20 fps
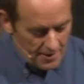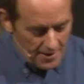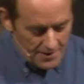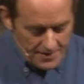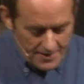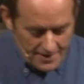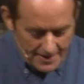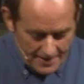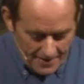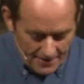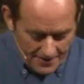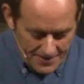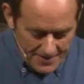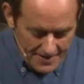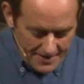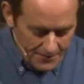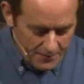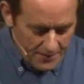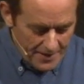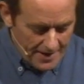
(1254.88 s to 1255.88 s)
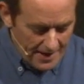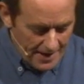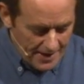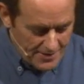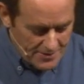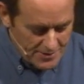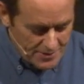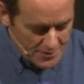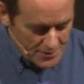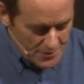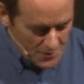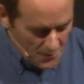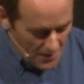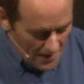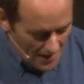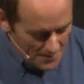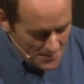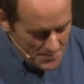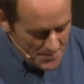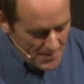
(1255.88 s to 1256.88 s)
think if we go
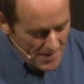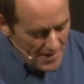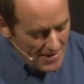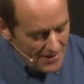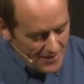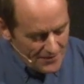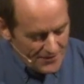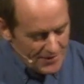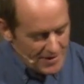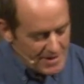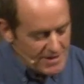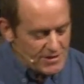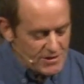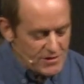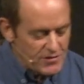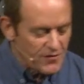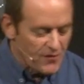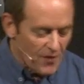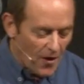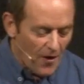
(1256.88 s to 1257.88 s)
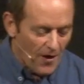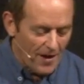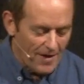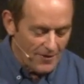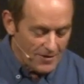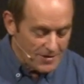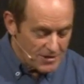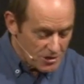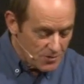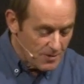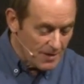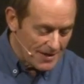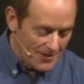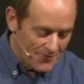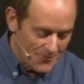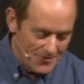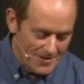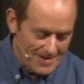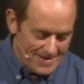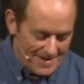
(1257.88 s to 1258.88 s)
to Ephesians 5, I'll just quickly
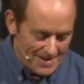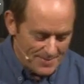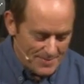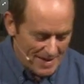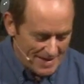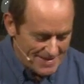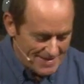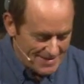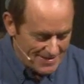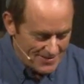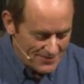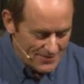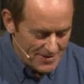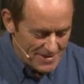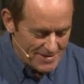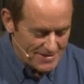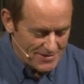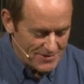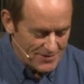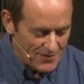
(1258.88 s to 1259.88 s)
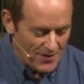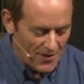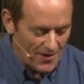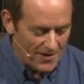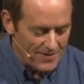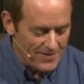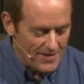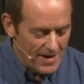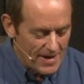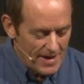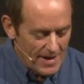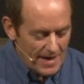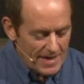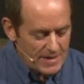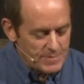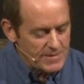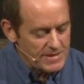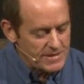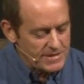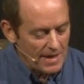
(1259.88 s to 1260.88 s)
read that passage in Ephesians 5.
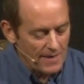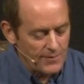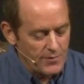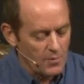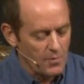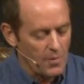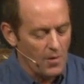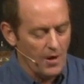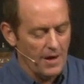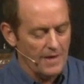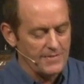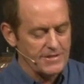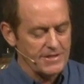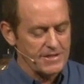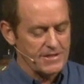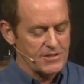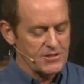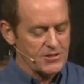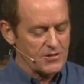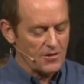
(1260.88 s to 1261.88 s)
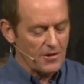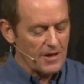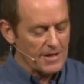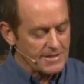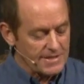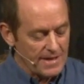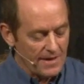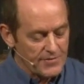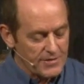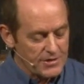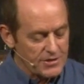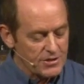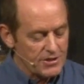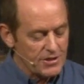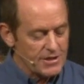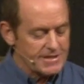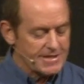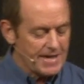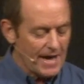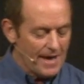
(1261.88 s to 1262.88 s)
Husbands, love your wives just as Christ loved the
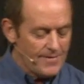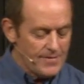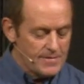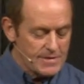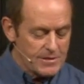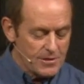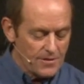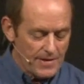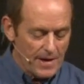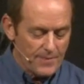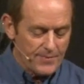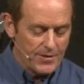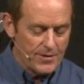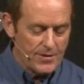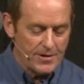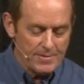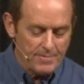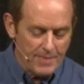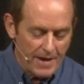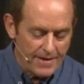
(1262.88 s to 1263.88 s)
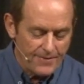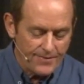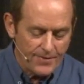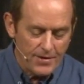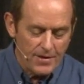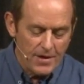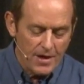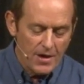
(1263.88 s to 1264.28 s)
church, gave himself up for her to make for